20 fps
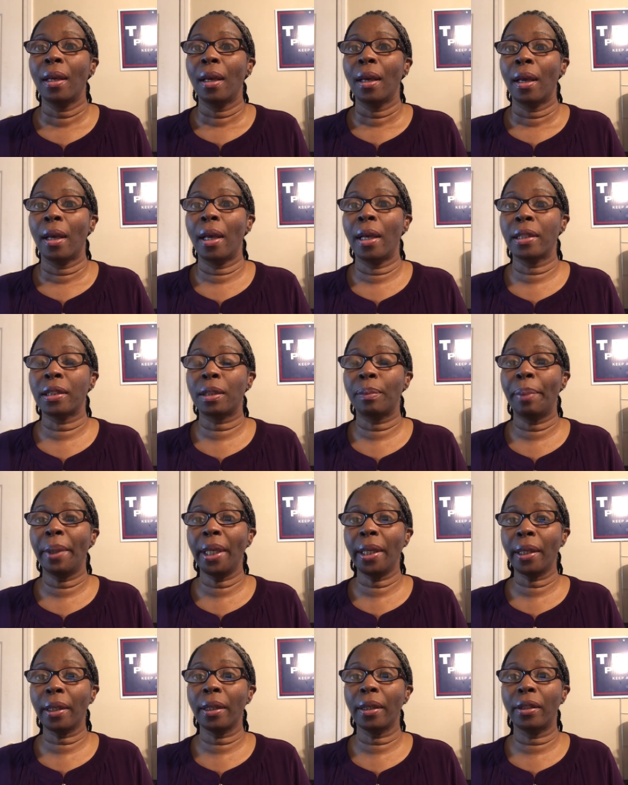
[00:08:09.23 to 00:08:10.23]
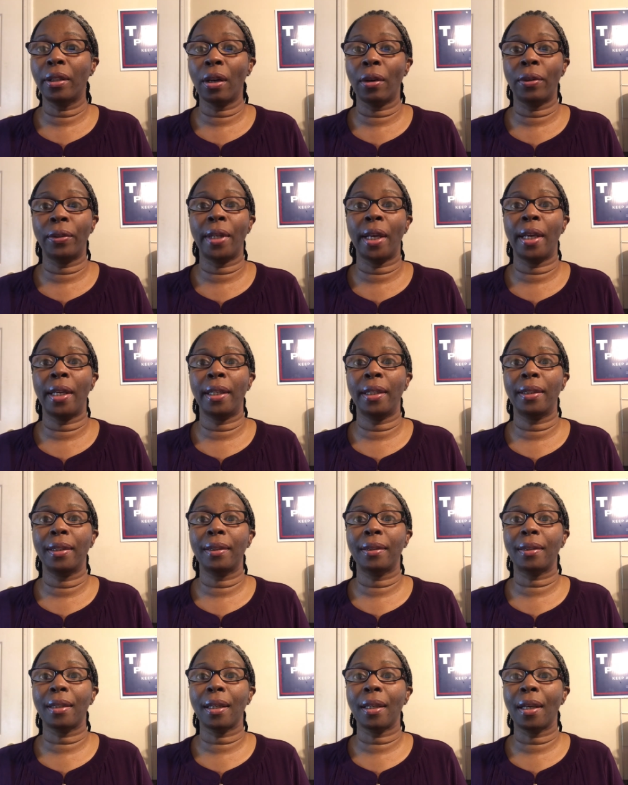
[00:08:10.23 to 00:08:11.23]
And speaking of donate,
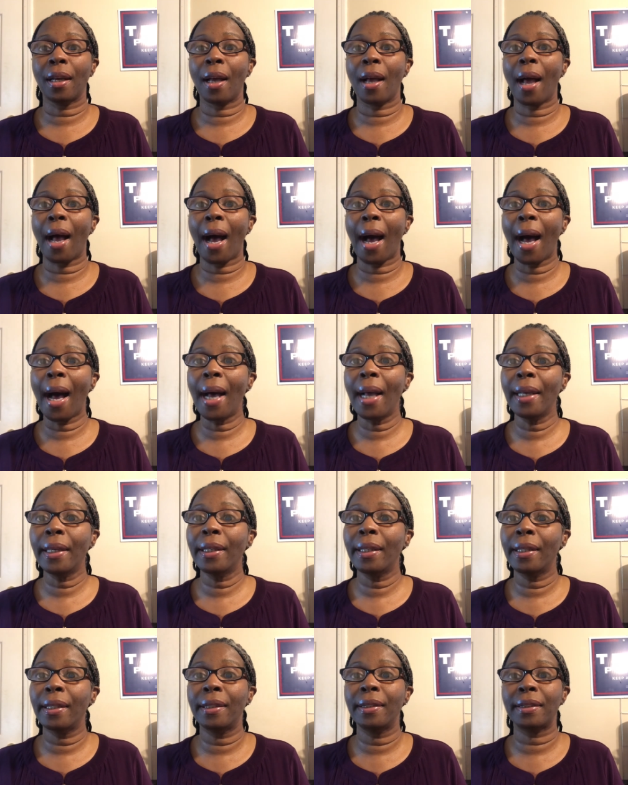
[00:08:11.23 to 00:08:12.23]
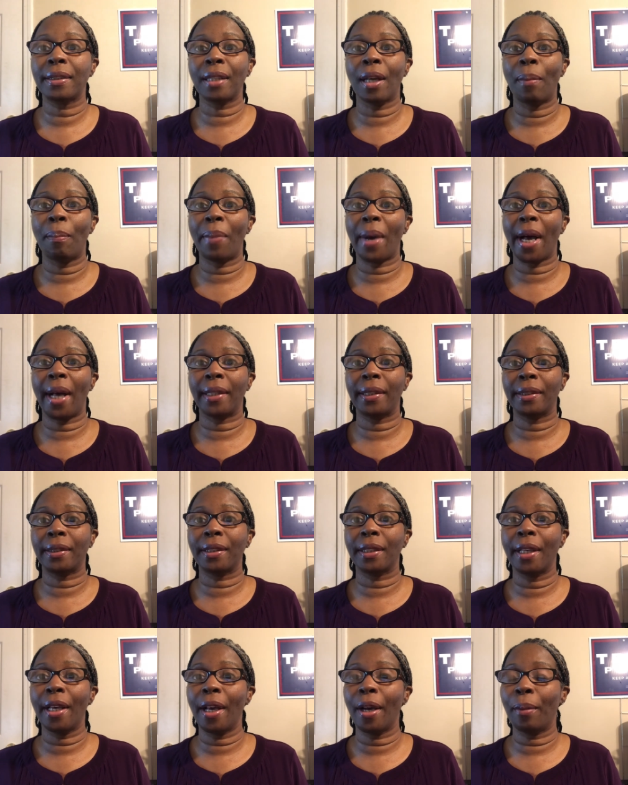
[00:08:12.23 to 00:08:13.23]
I need somebody to
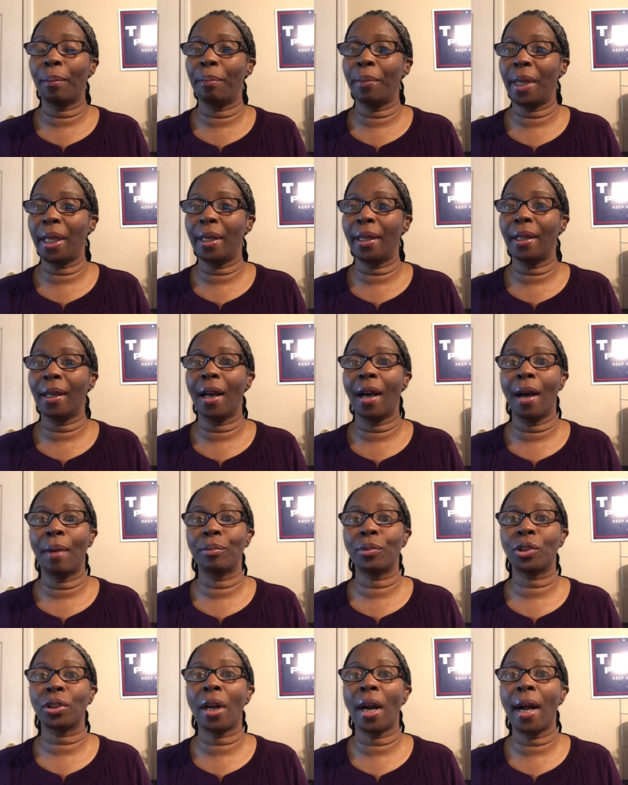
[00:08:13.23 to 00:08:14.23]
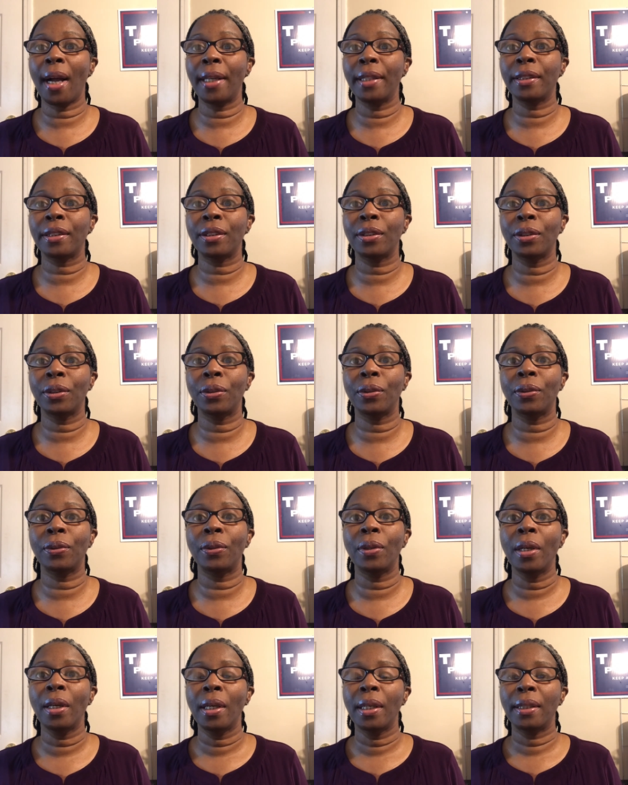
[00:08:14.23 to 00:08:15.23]
help me. I'm trying to
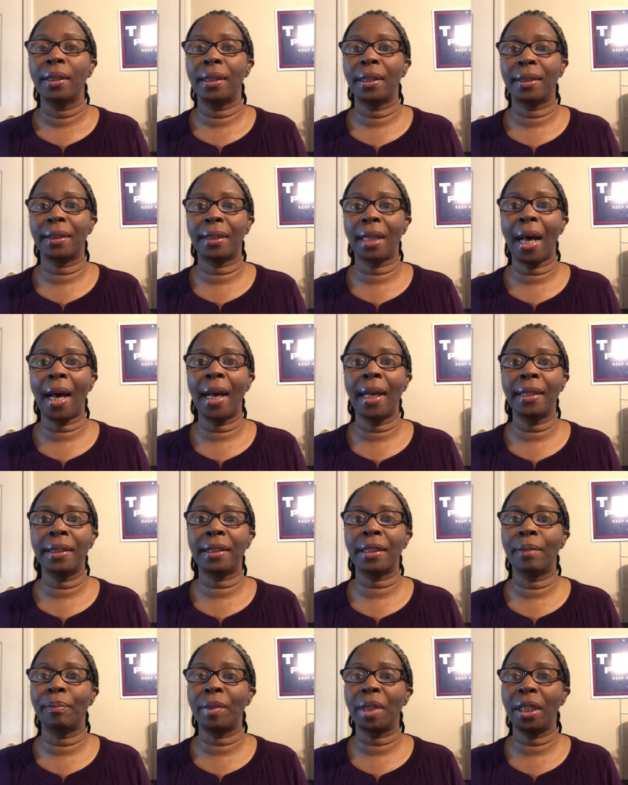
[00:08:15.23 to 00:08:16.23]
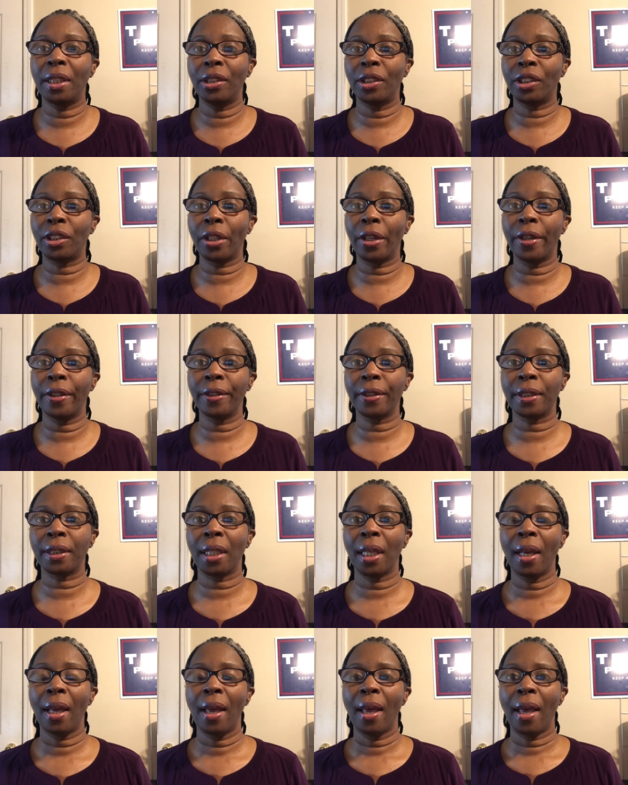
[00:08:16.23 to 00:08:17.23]
design some t-shirts
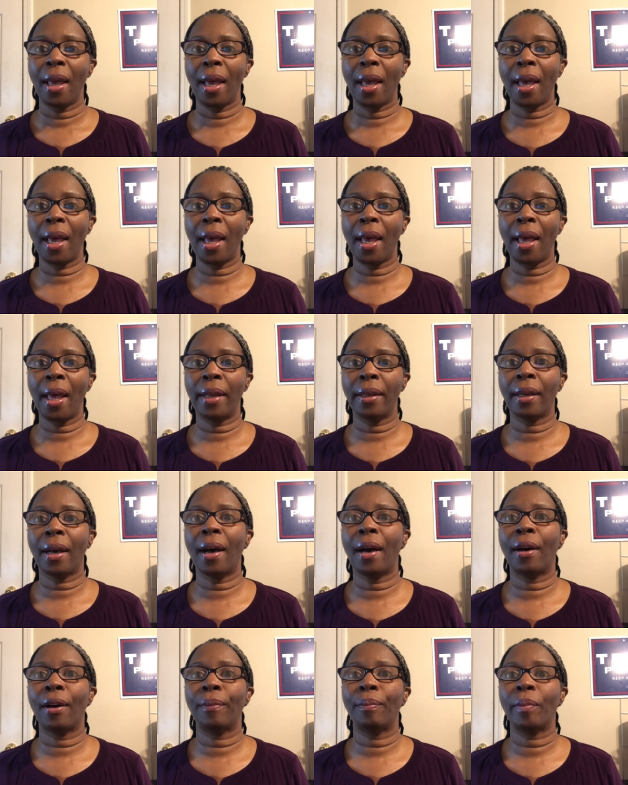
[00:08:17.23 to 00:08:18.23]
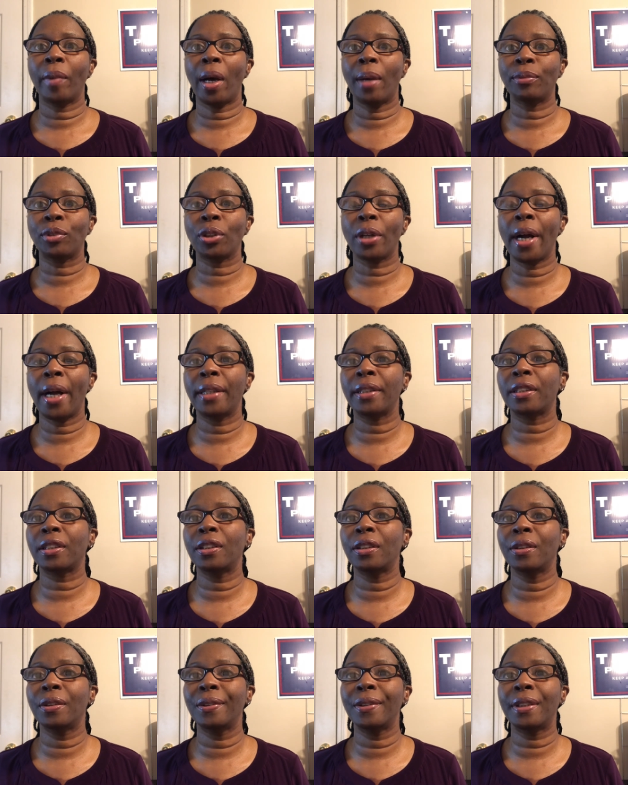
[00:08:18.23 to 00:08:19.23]
and uh, I'm trying to
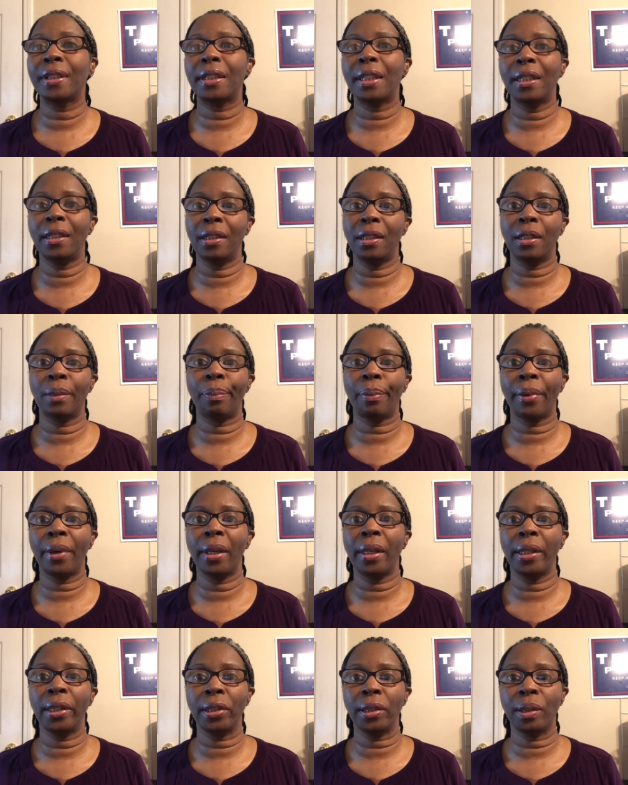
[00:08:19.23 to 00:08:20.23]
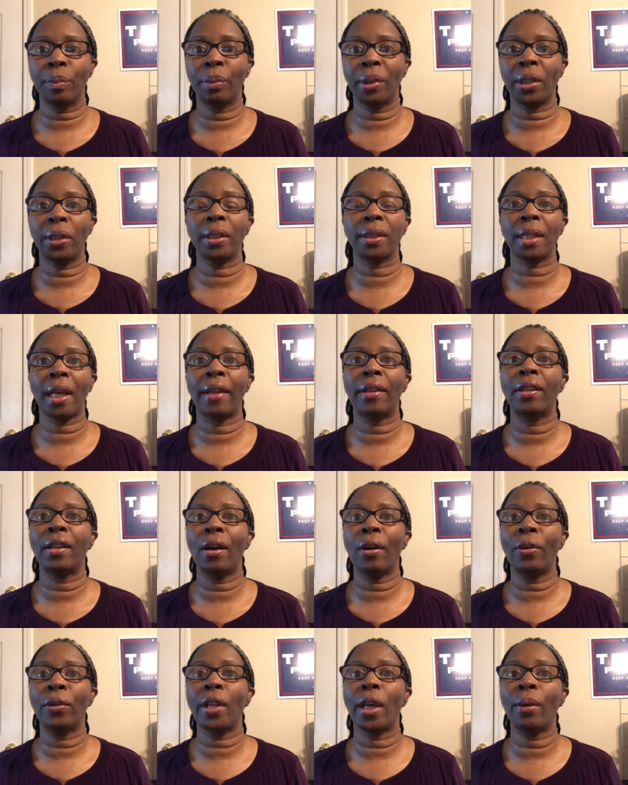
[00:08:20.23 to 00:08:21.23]
use Teesprings because I
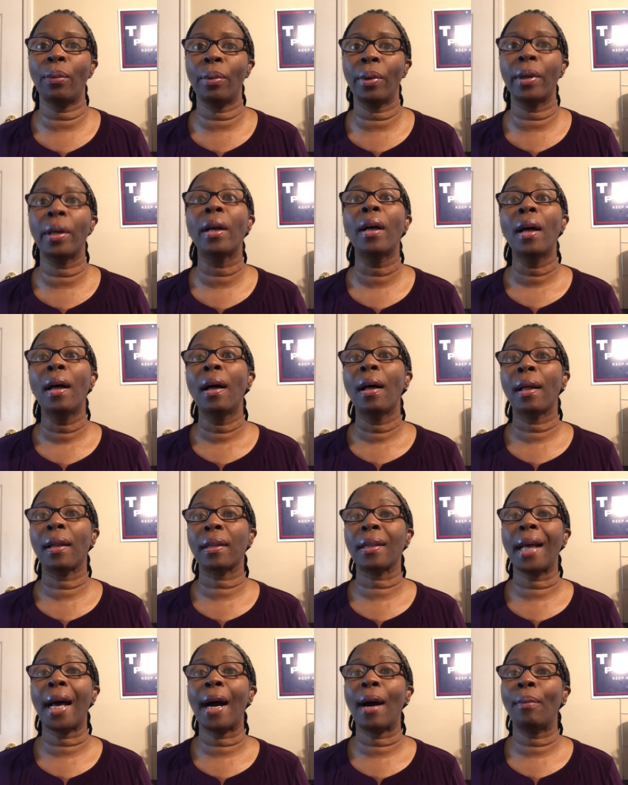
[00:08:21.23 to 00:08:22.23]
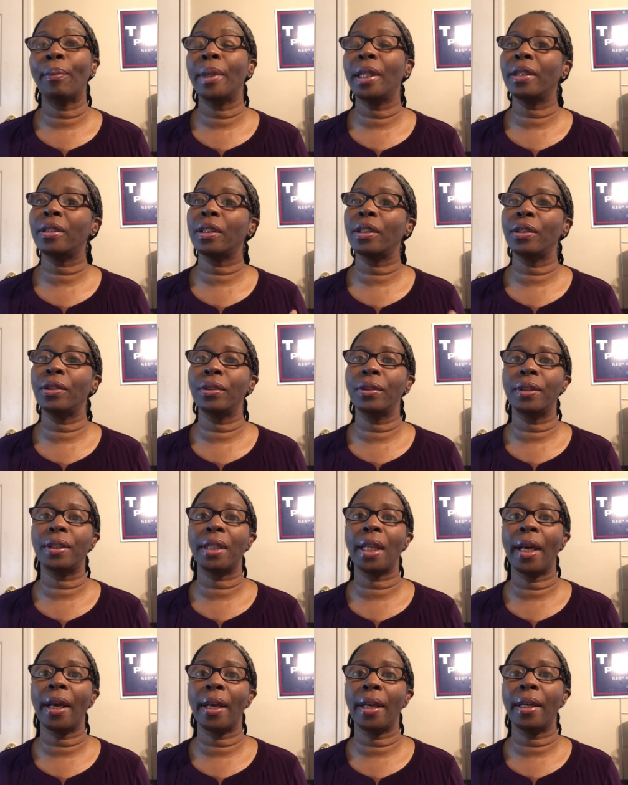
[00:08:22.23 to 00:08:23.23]
know they will allow me to use
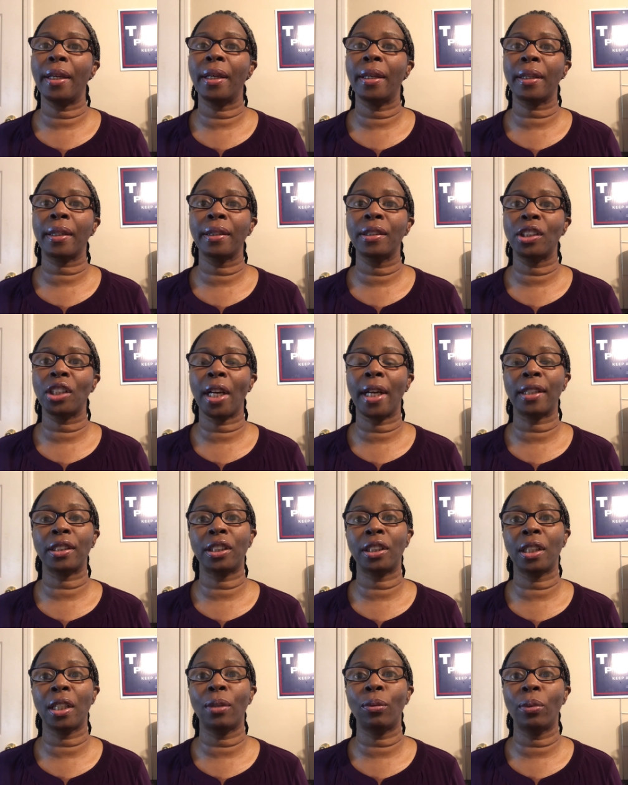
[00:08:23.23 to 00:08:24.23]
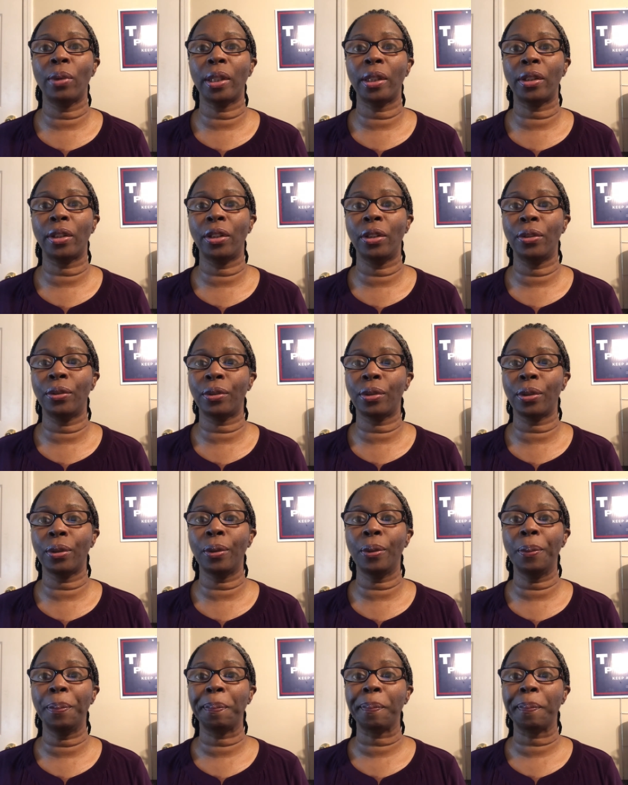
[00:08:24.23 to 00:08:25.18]
that in conjunction with YouTube.